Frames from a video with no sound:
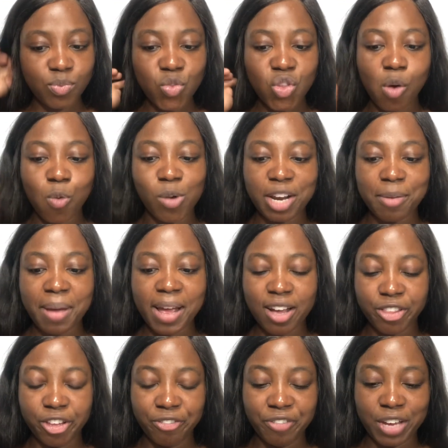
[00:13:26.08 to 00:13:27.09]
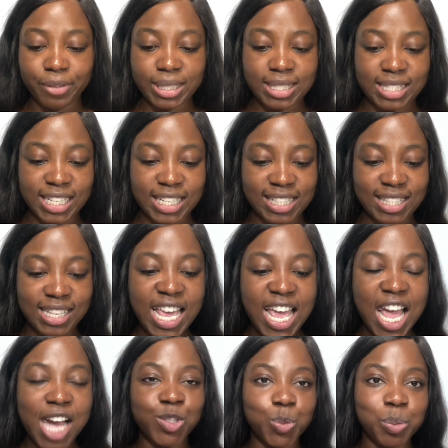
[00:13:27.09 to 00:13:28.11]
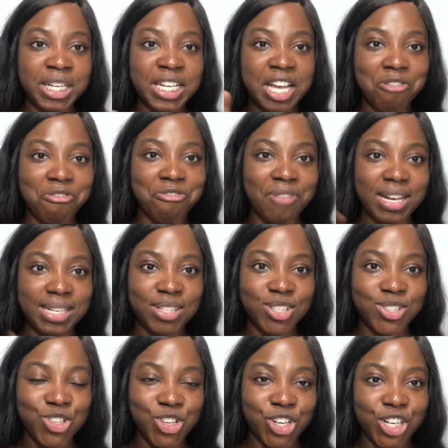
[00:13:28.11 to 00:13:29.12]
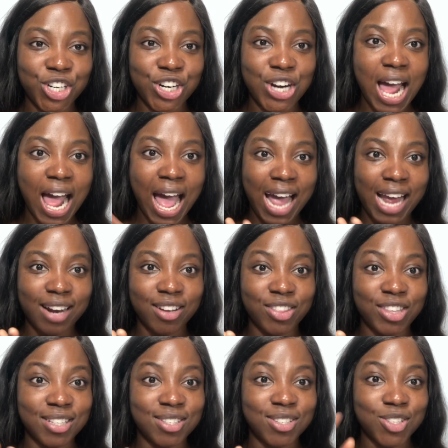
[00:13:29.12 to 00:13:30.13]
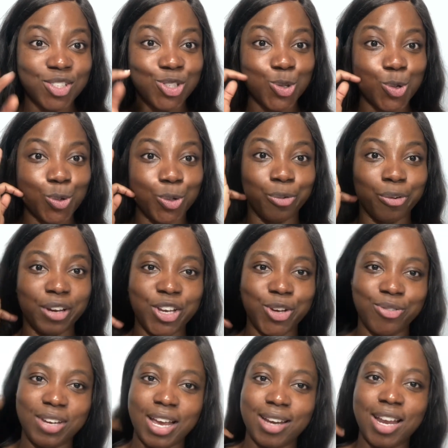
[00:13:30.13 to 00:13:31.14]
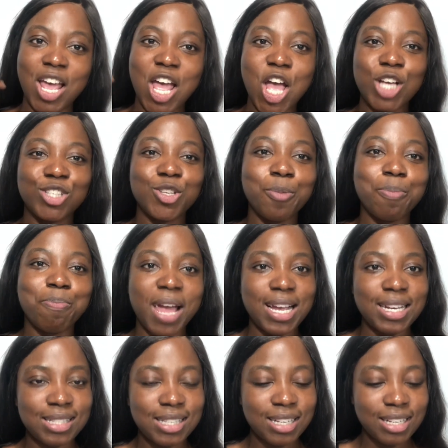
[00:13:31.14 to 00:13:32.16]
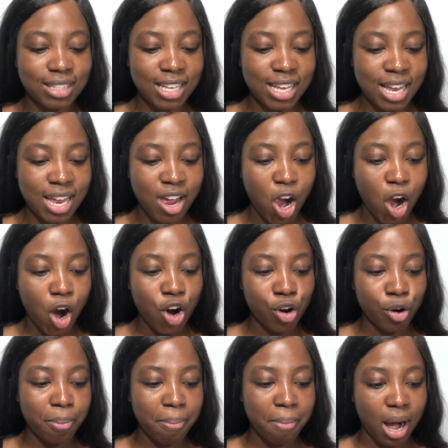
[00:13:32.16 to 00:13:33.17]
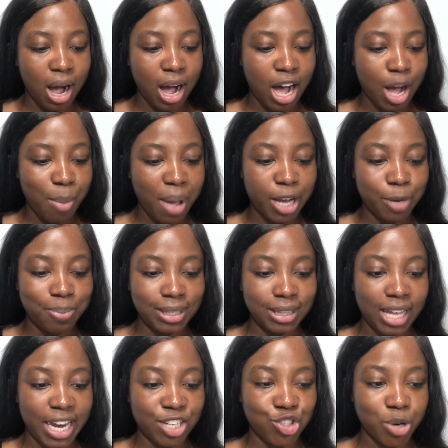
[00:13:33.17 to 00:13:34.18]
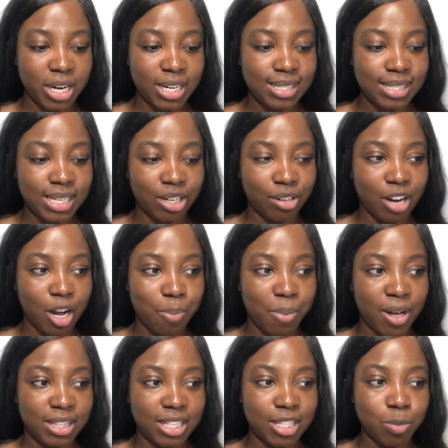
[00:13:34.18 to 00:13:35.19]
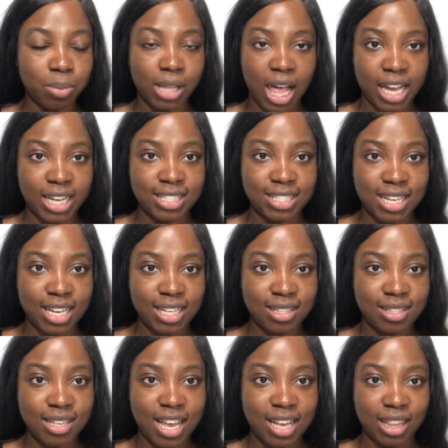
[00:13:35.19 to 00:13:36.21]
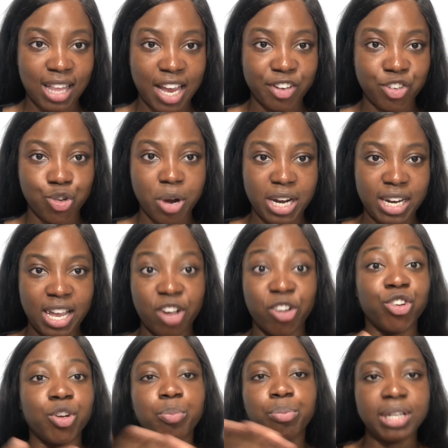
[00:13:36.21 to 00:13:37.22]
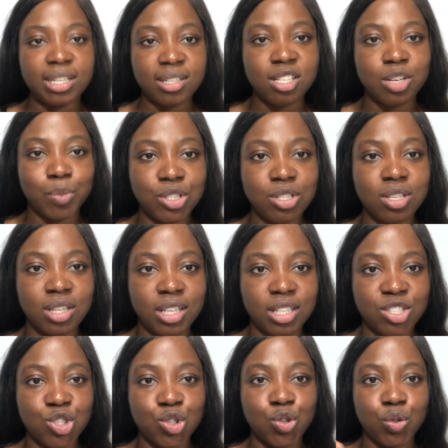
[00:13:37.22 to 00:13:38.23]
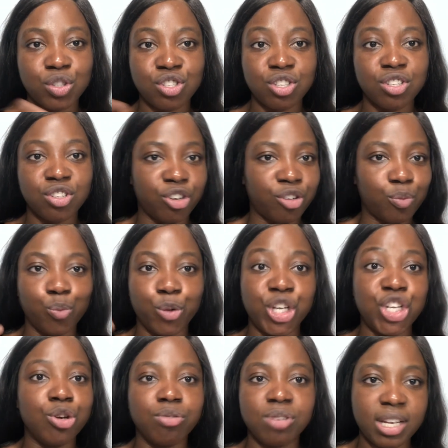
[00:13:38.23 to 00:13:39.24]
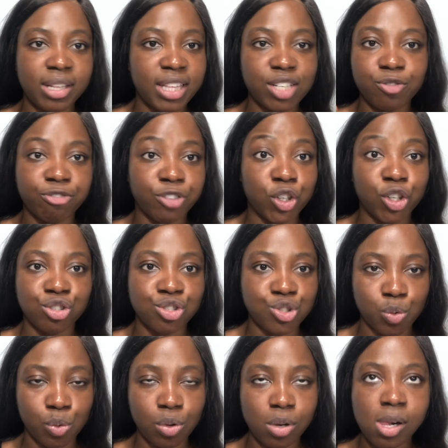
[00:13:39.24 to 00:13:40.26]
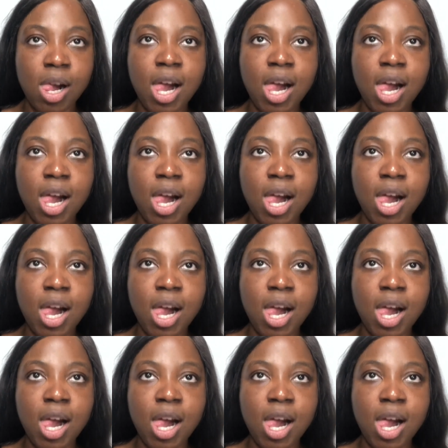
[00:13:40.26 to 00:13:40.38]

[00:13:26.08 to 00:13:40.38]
one of my other favorite scenes is when he confesses to her at this school reunion. So basically, her mom had been, like, trying to set her up on these blind dates and, like, try to get her to bring someone to the school, to their reunion, that for her school,